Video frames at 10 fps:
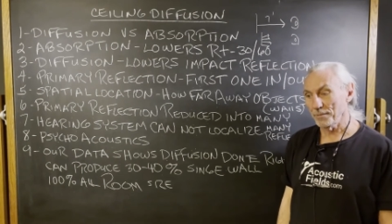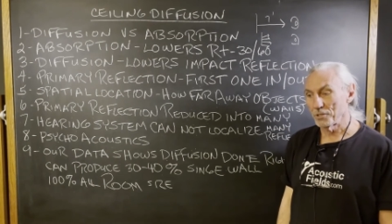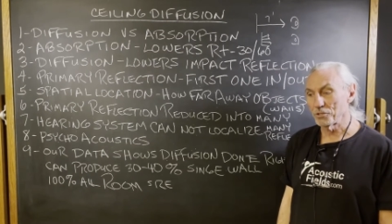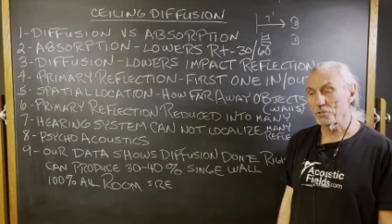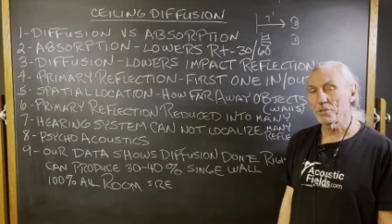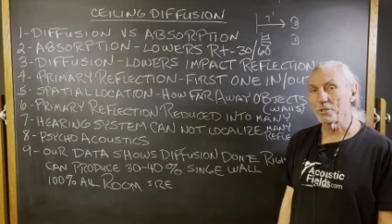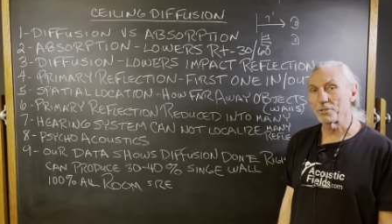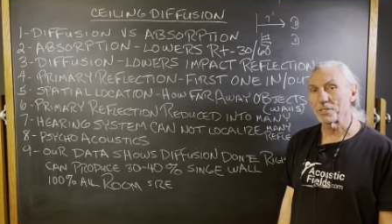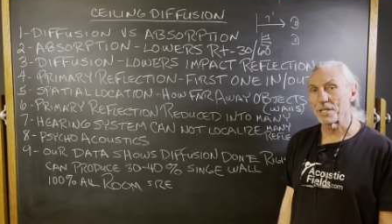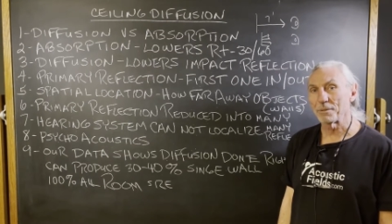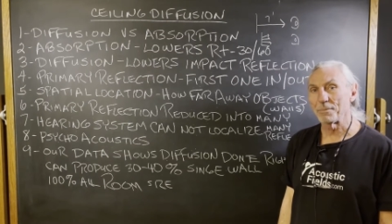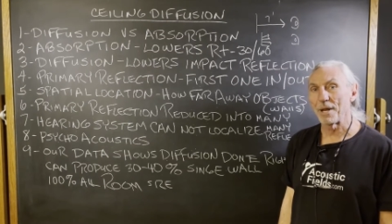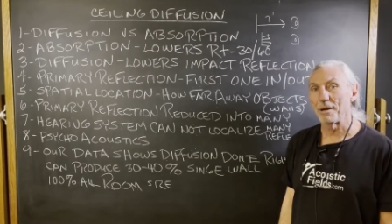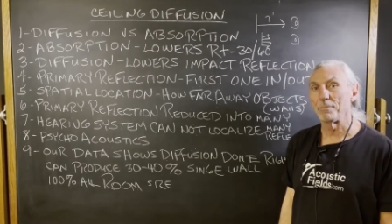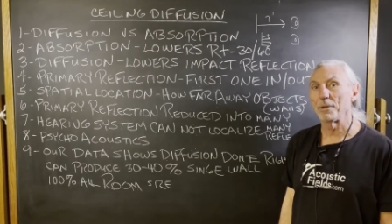studio and set them
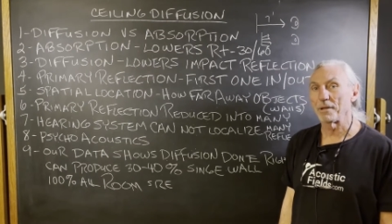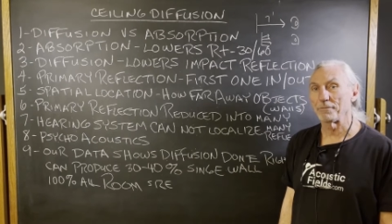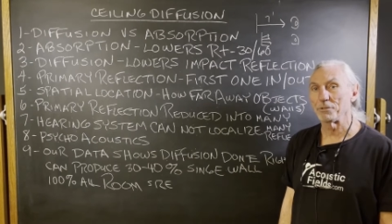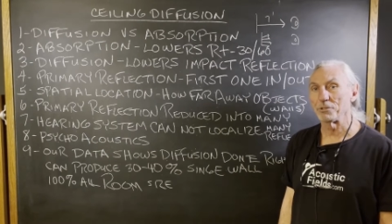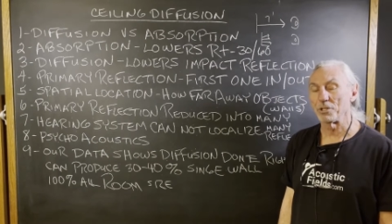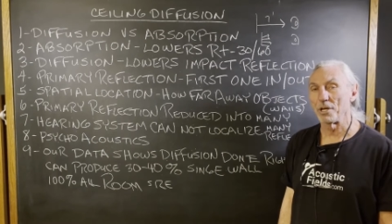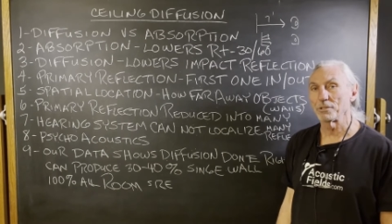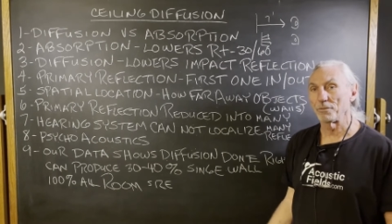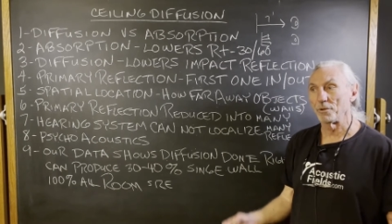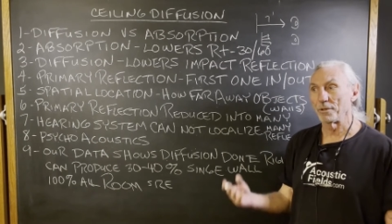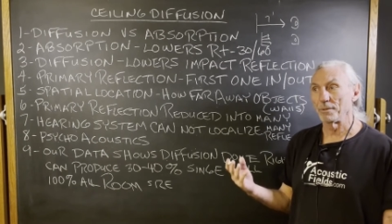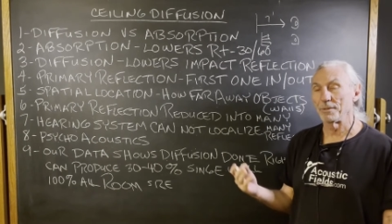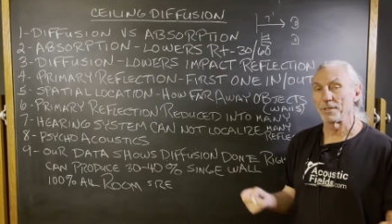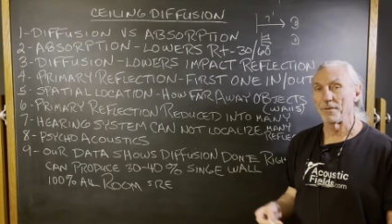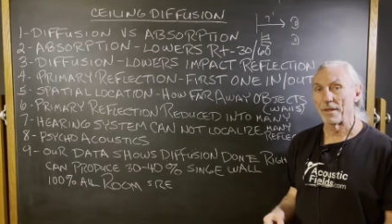down, play a few songs for them
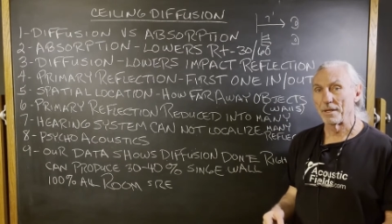and